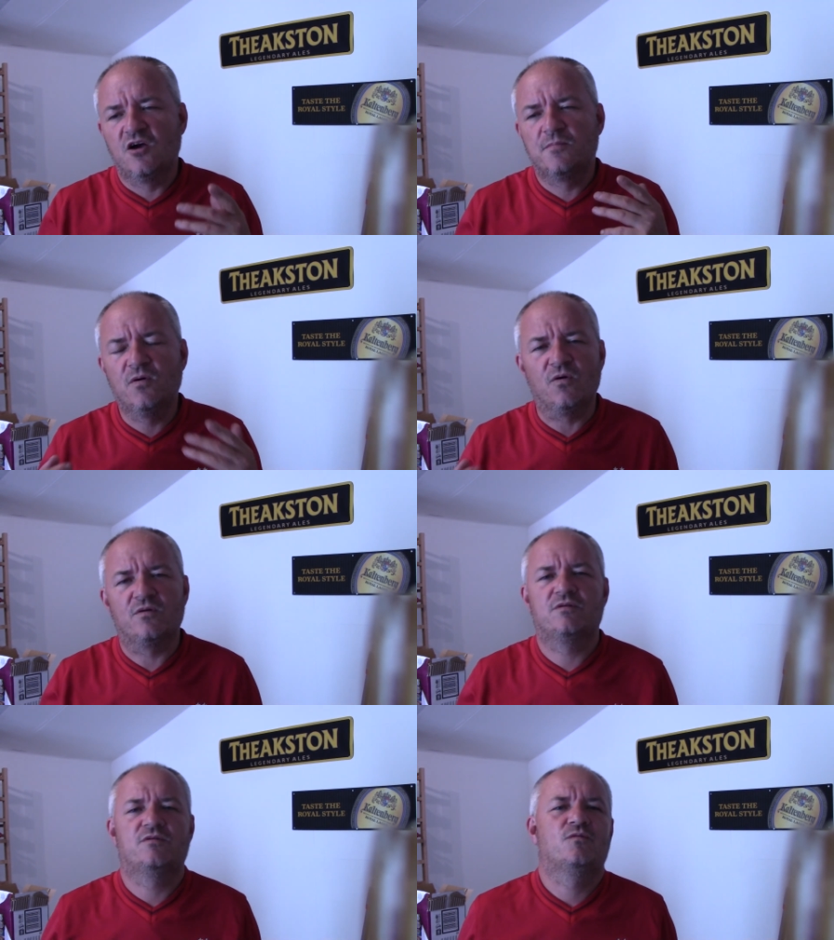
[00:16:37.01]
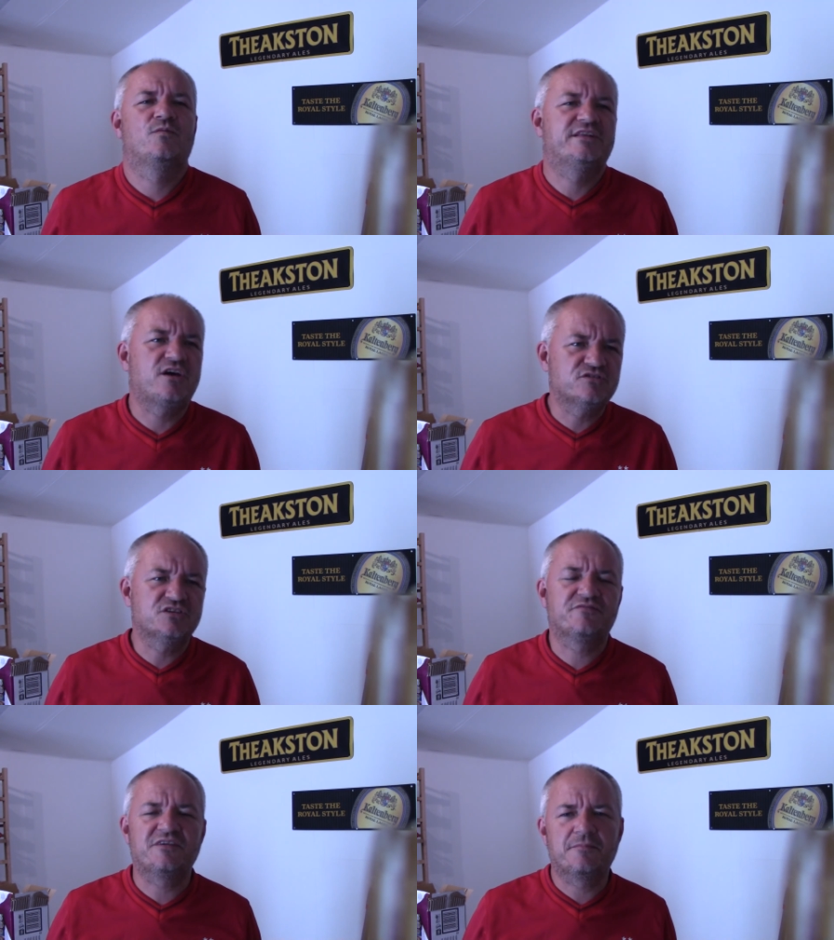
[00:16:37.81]
But we'd go to
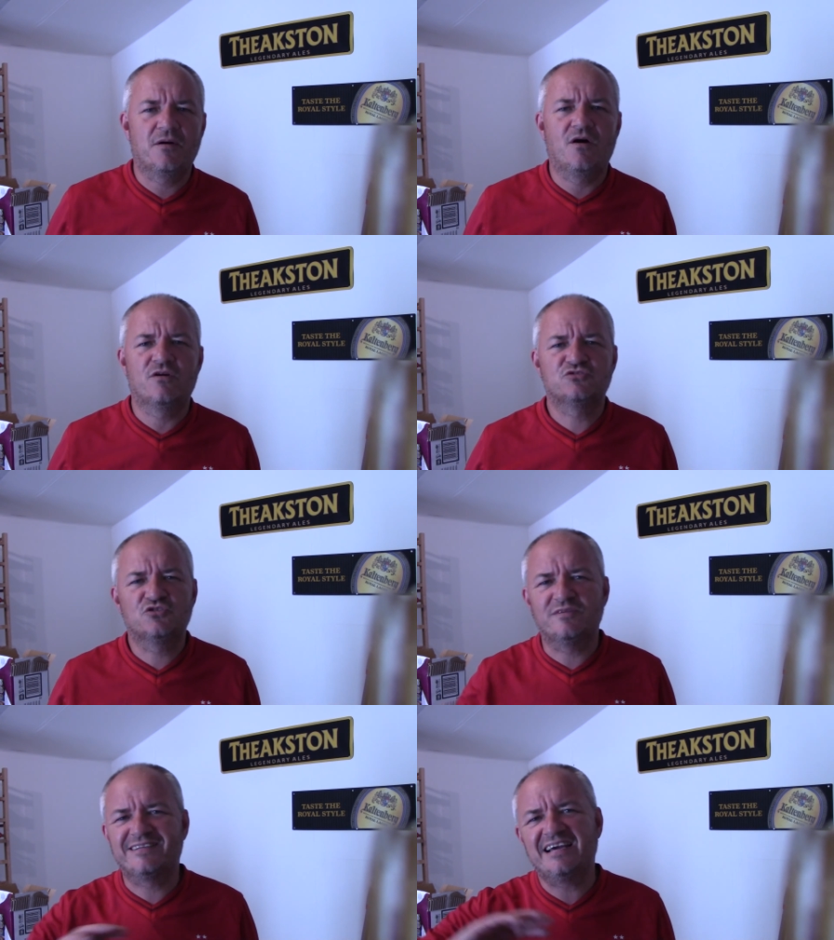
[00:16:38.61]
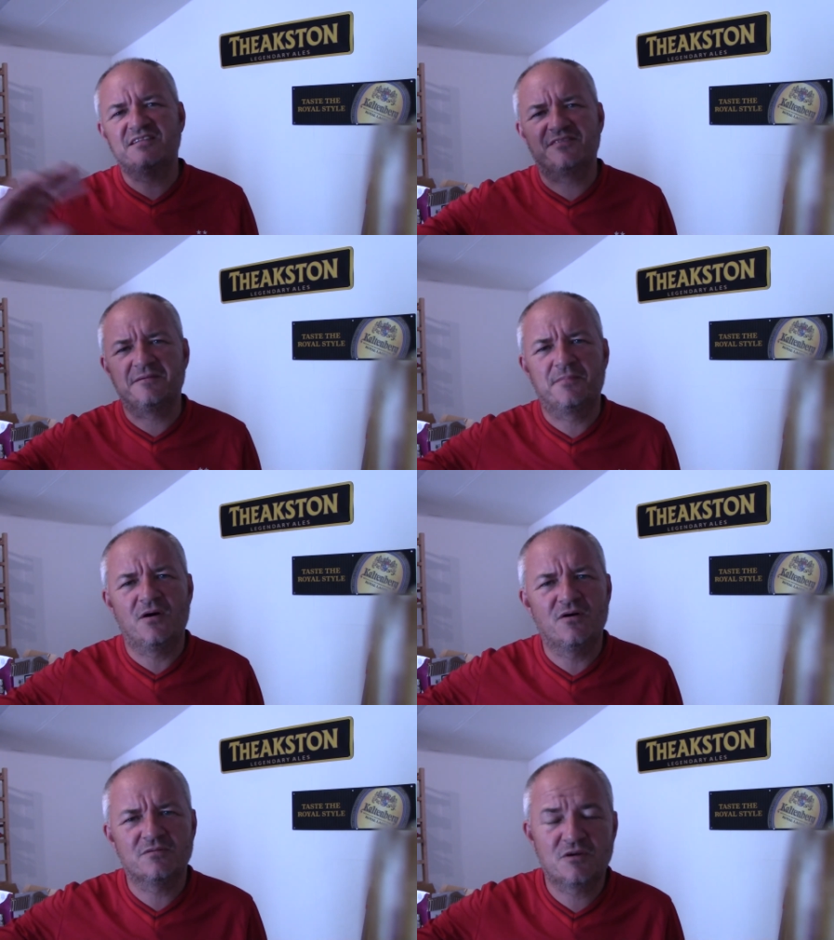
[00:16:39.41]
the theme park, do a day at the theme
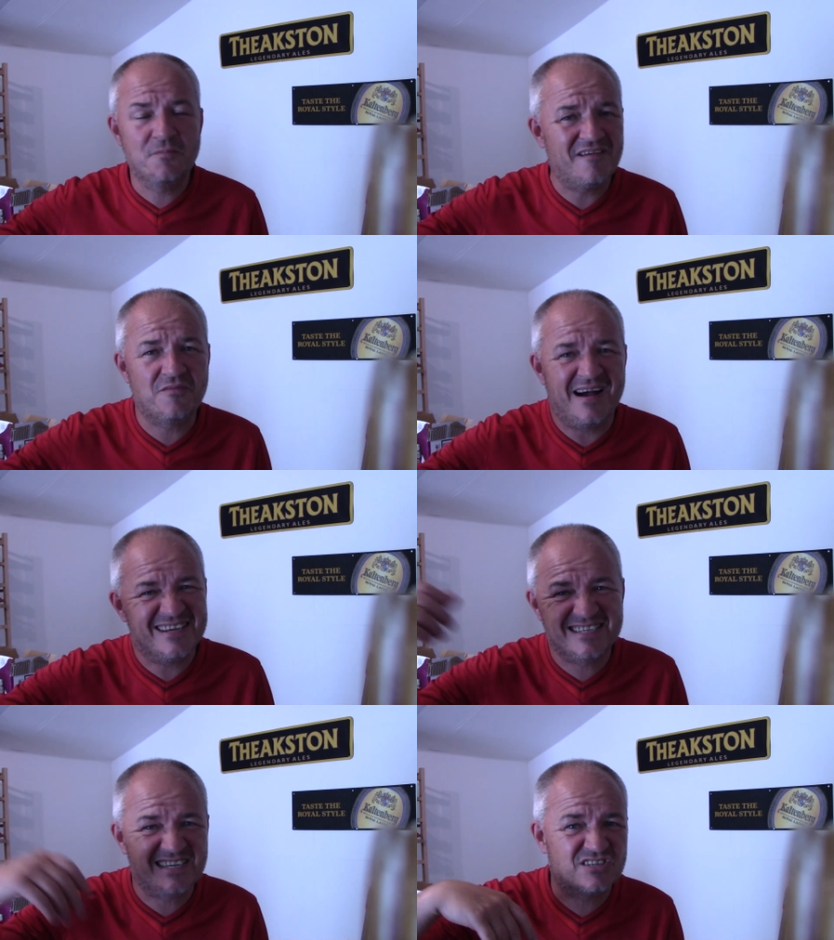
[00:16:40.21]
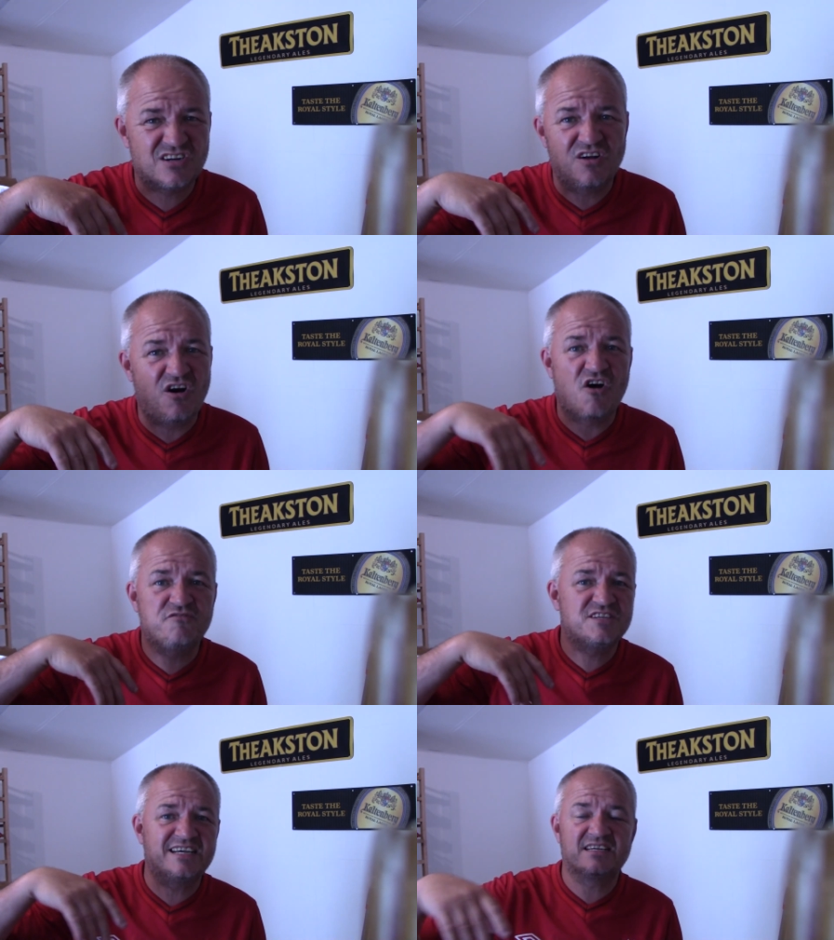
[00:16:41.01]
park, come back for about 6 o'clock, half
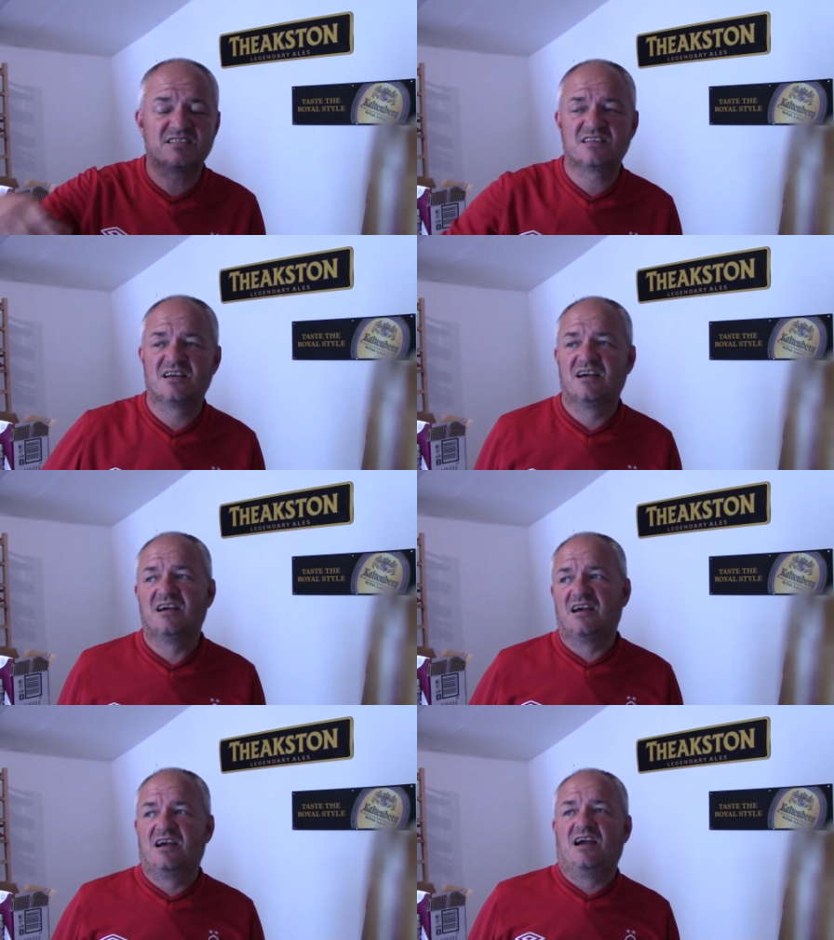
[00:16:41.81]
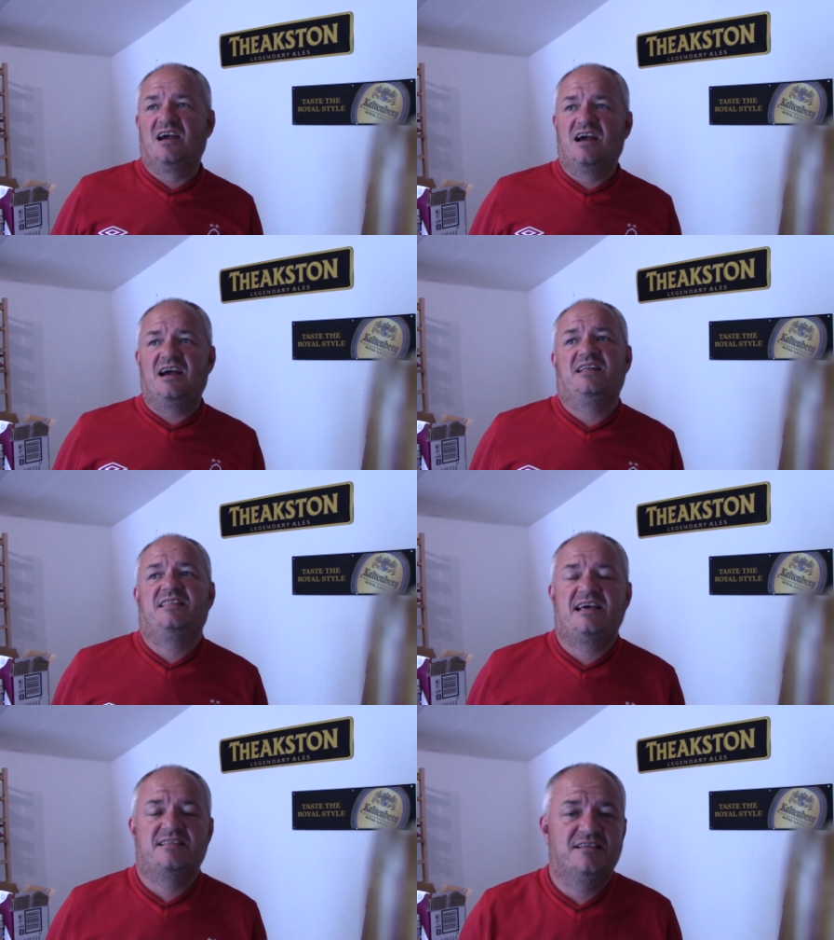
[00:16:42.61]
six, and
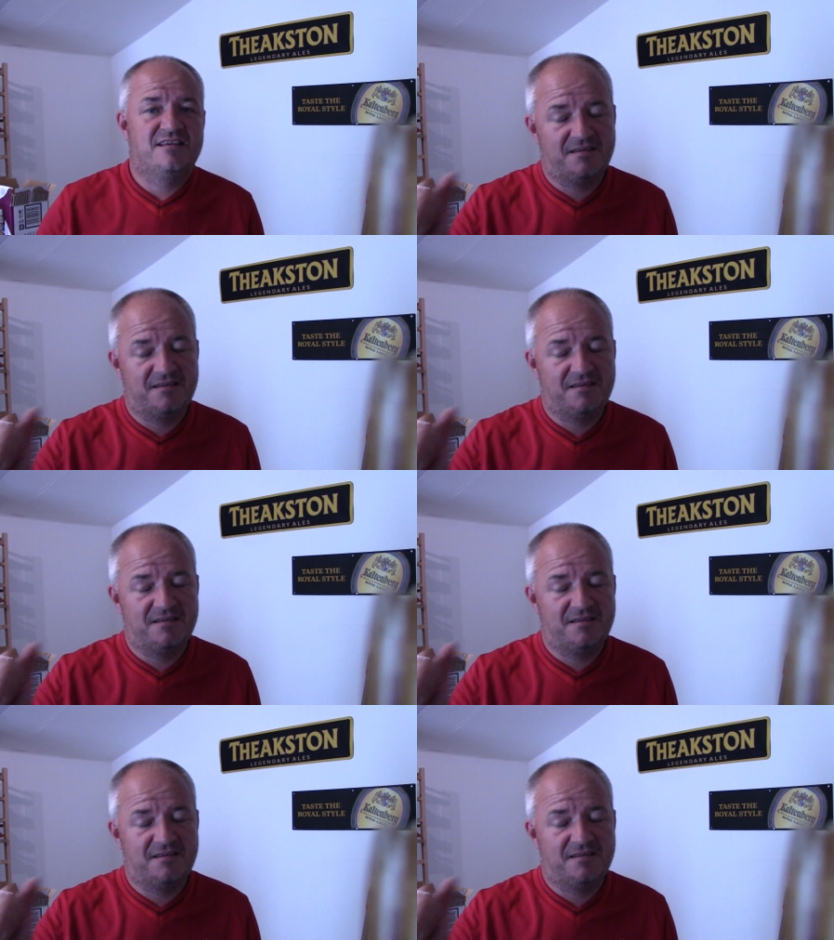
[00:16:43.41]
then